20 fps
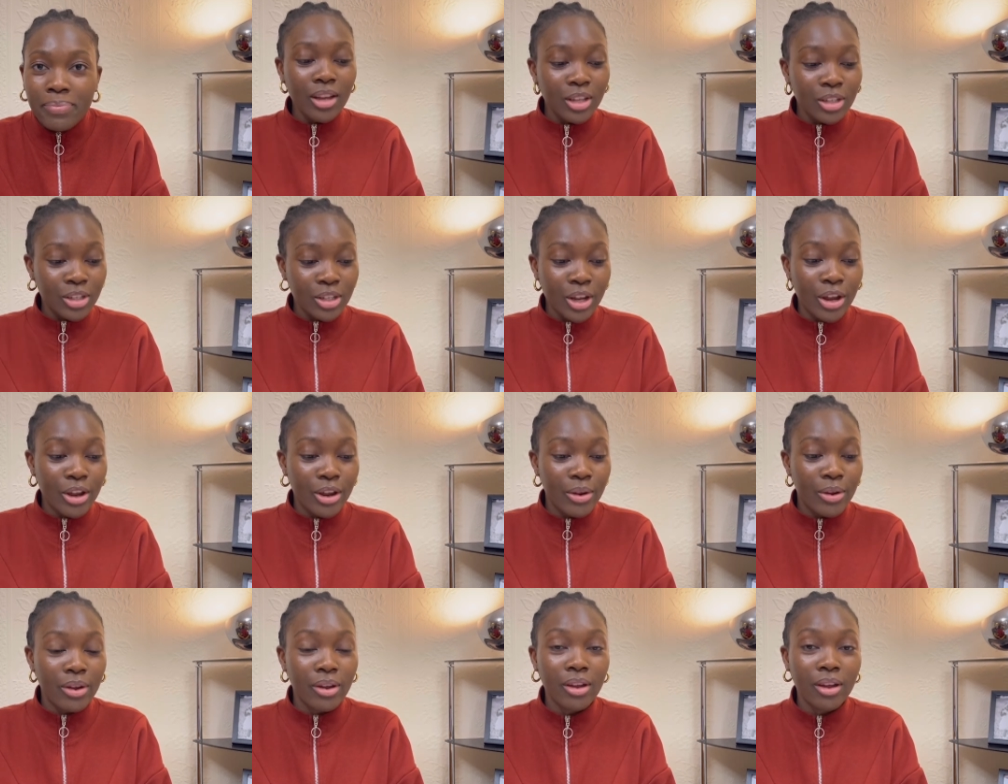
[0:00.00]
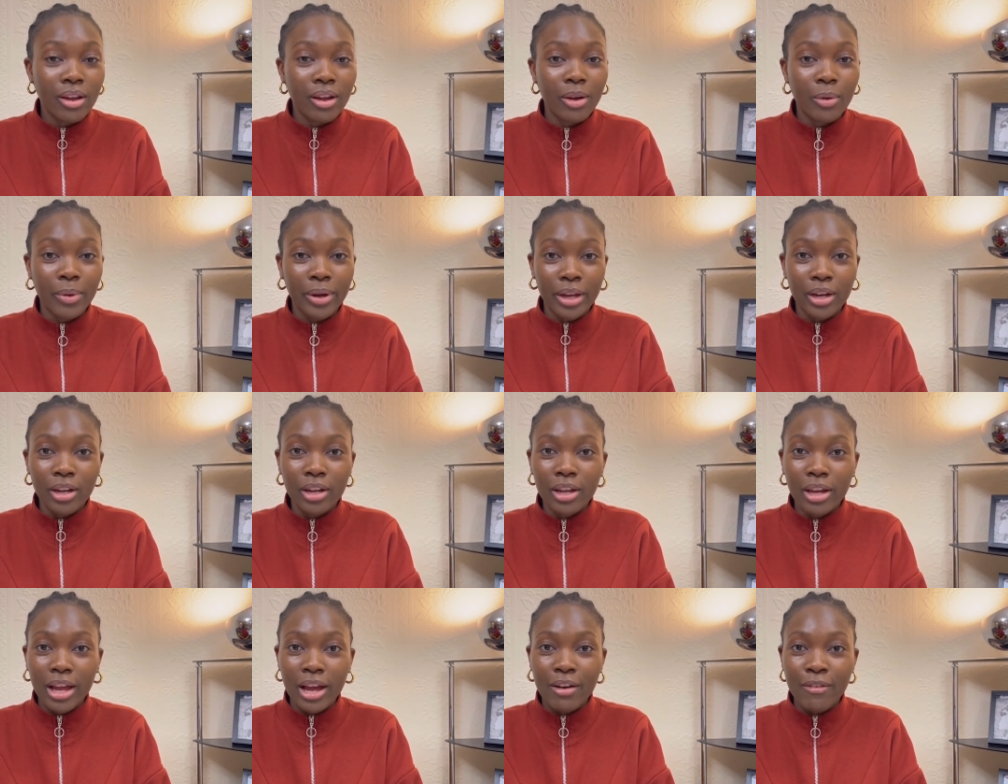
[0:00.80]
So we're going to
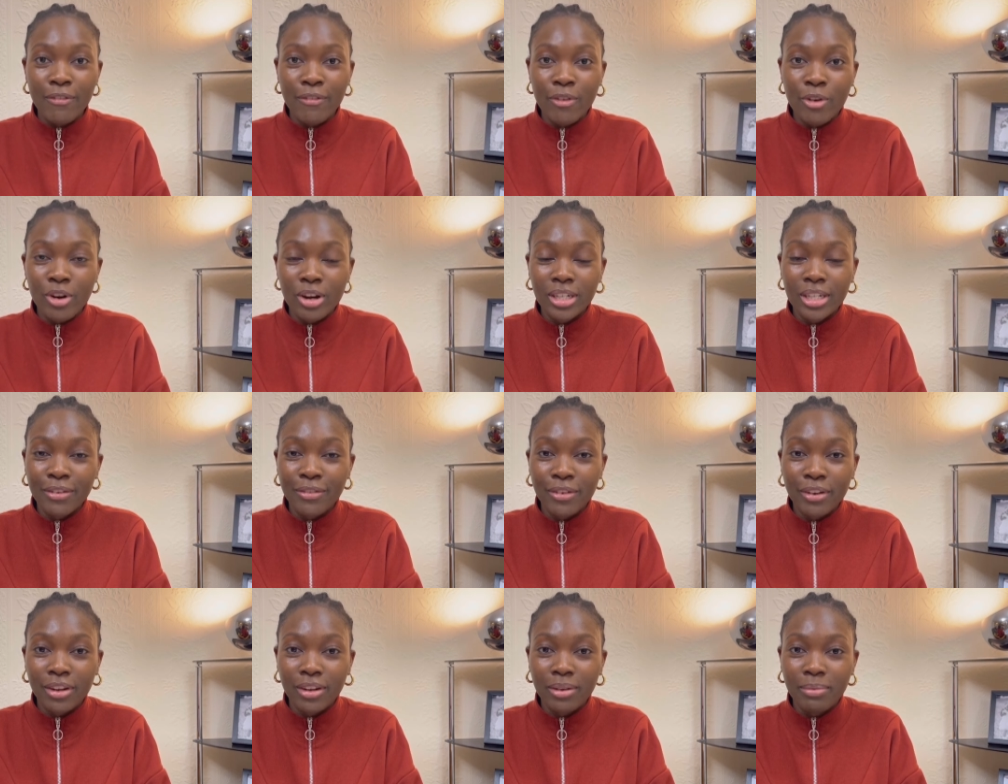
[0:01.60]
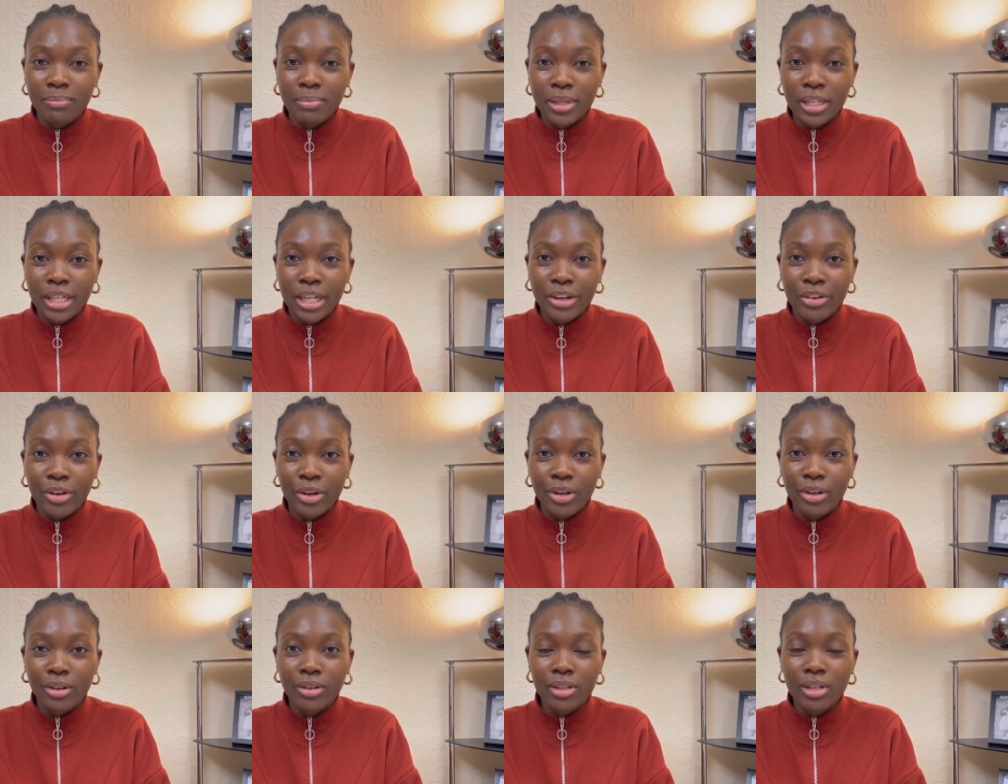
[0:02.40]
look at 4 different
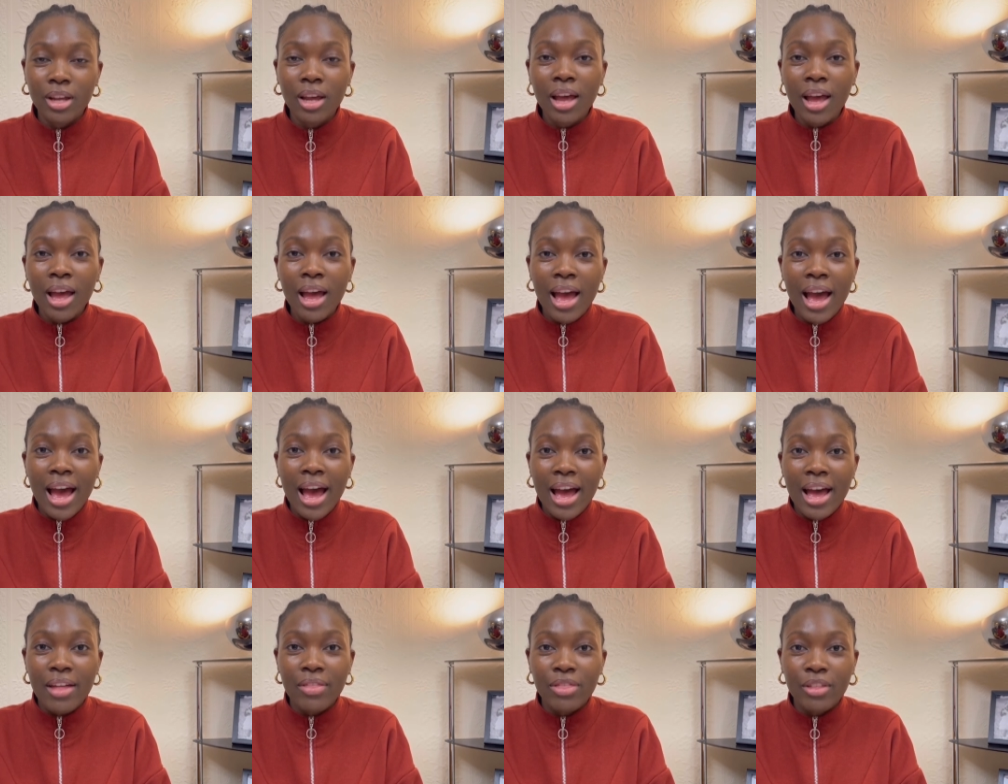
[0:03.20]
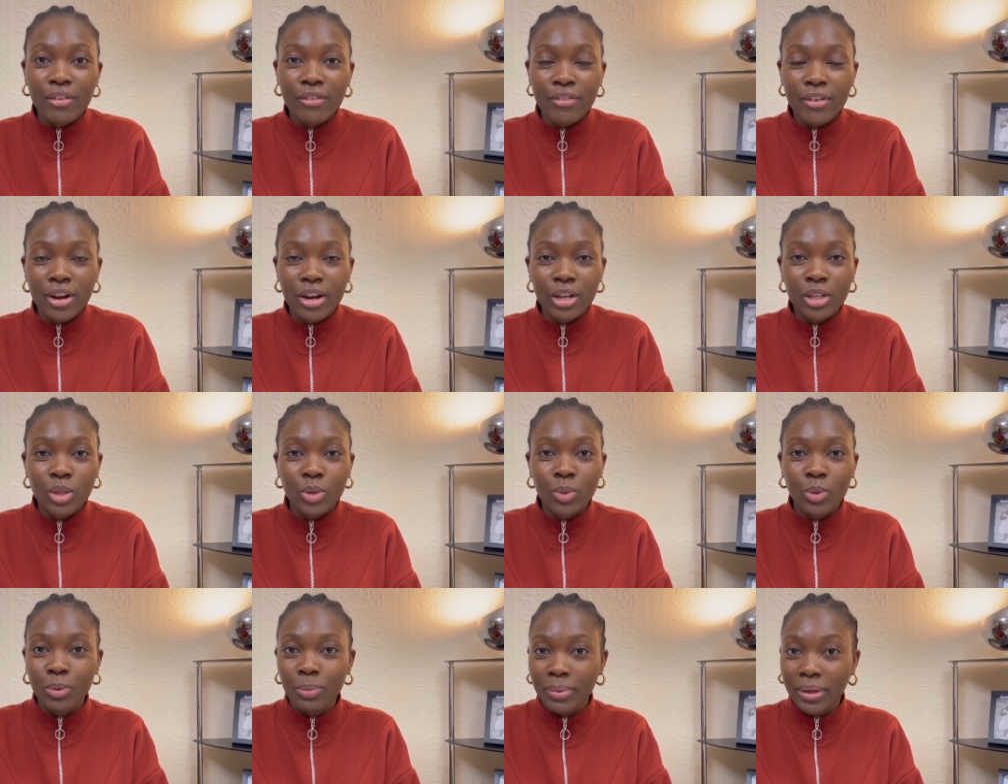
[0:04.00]
materials, and the first
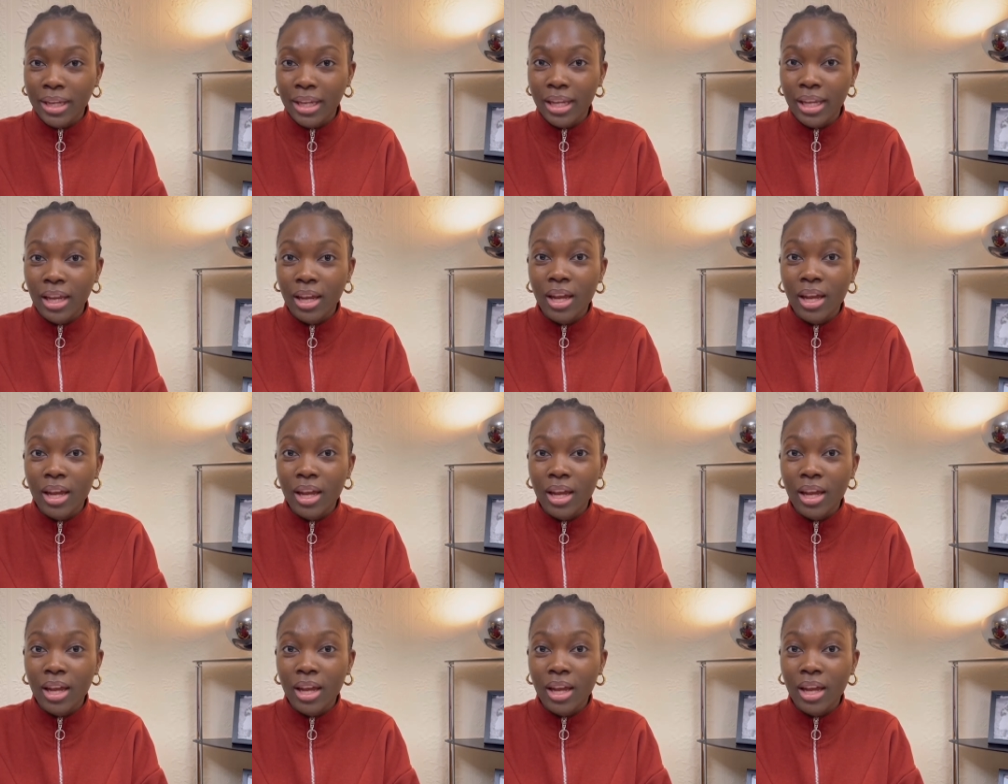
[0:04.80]
will be